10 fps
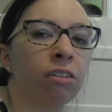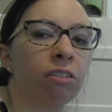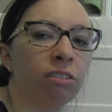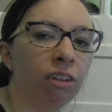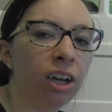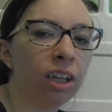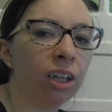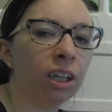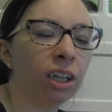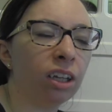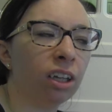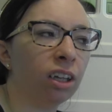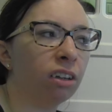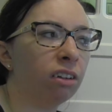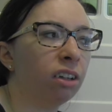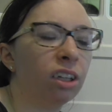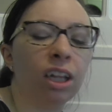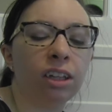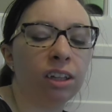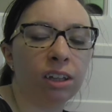ready and
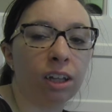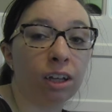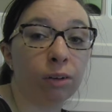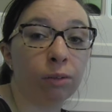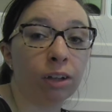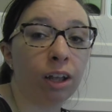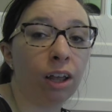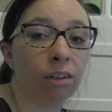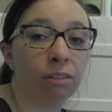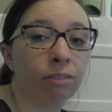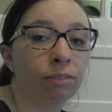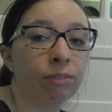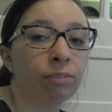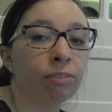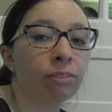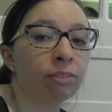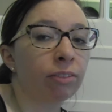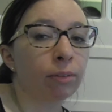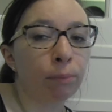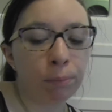that's just not gonna work out.
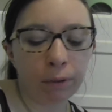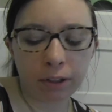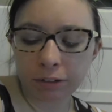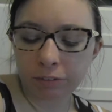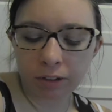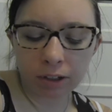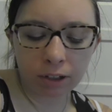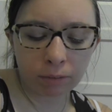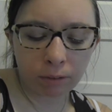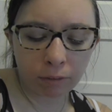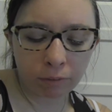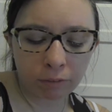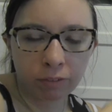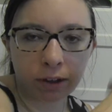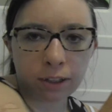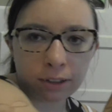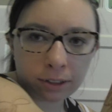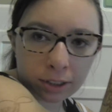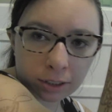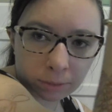But it's funny, what I found funny
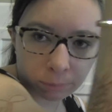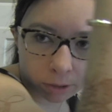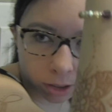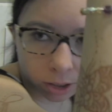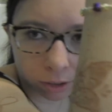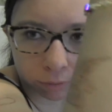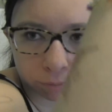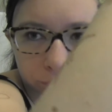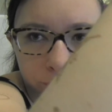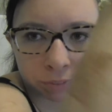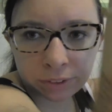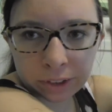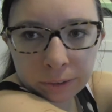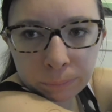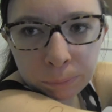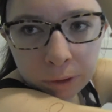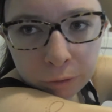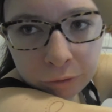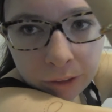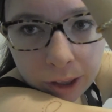is here's my like
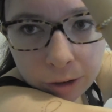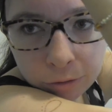butterfly